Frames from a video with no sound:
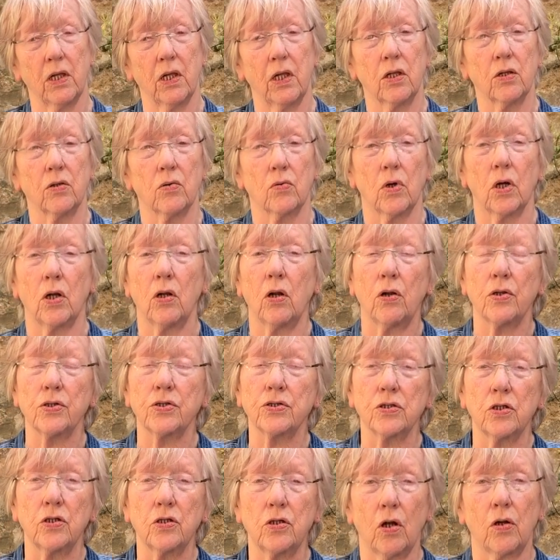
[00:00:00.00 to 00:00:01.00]
There are
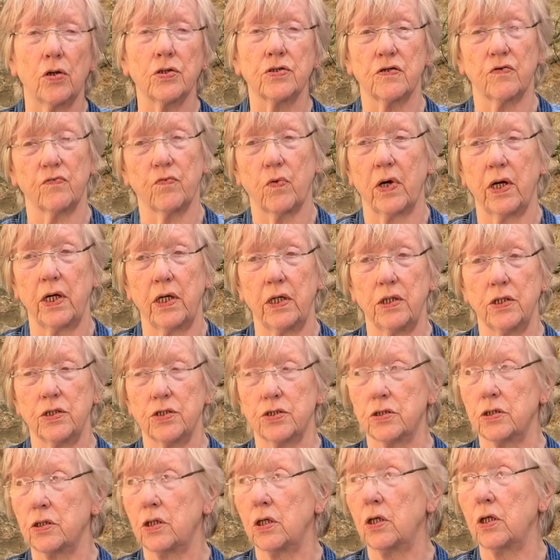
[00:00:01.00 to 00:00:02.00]
lots and lots of
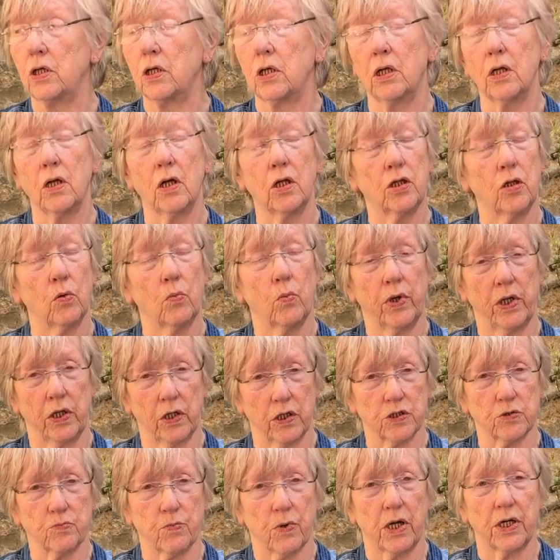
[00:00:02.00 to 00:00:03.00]
ways that we
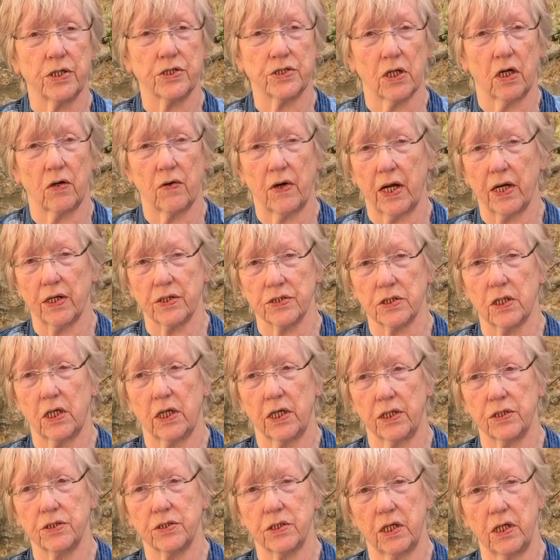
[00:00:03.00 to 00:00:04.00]
express our
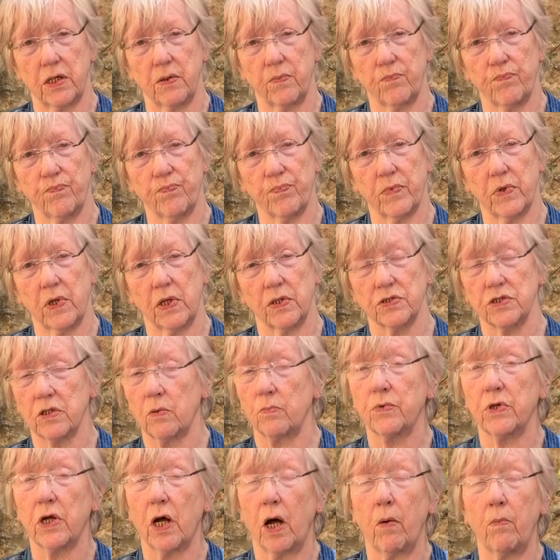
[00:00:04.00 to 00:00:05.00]
anxiety, and
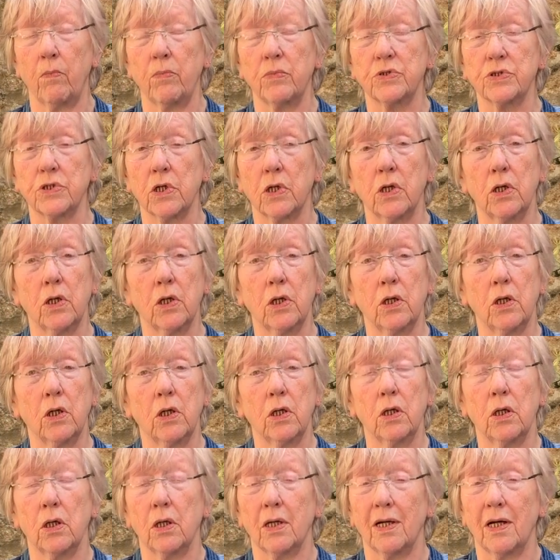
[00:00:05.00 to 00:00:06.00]
sometimes,
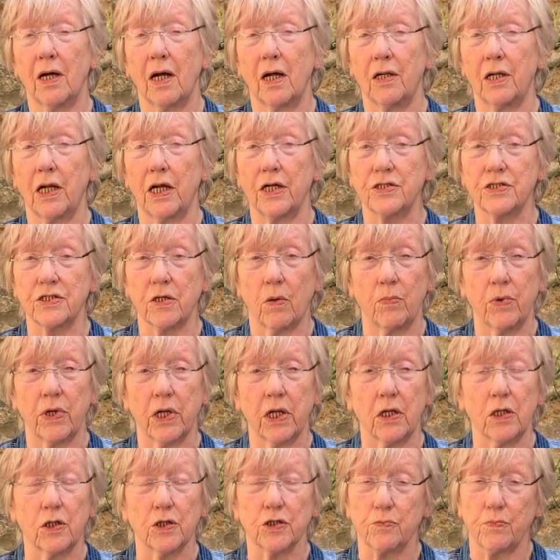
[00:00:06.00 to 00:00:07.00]
unless somebody
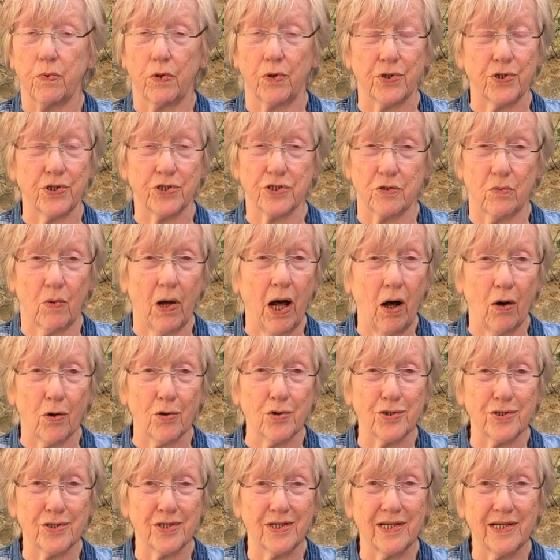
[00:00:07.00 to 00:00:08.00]
else points them
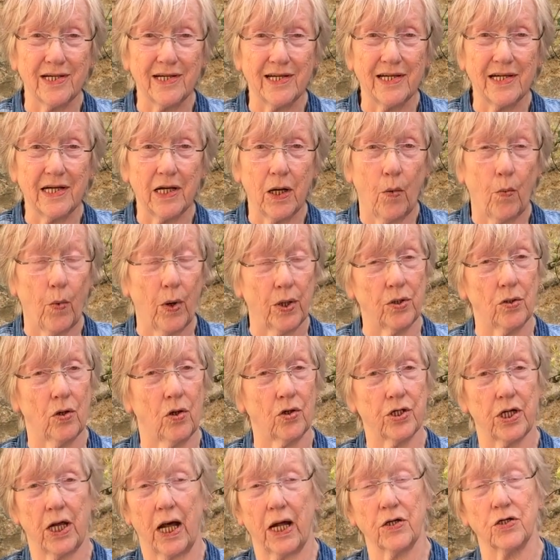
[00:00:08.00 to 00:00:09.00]
out, we're
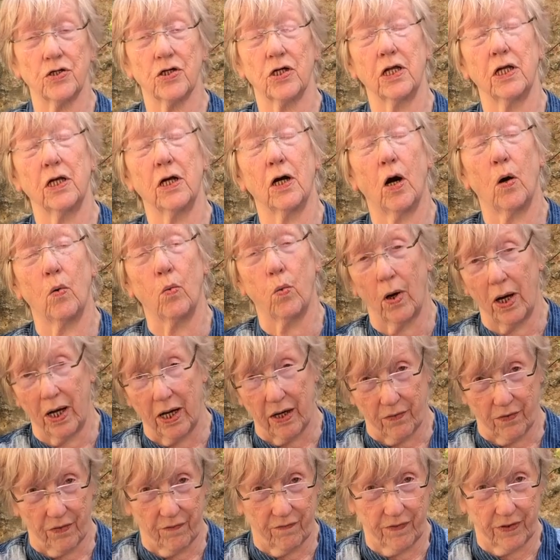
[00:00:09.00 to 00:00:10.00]
not actually
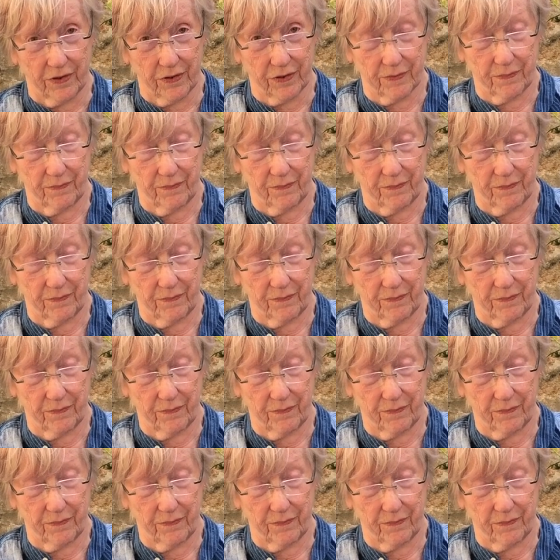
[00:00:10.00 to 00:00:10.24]
aware of it.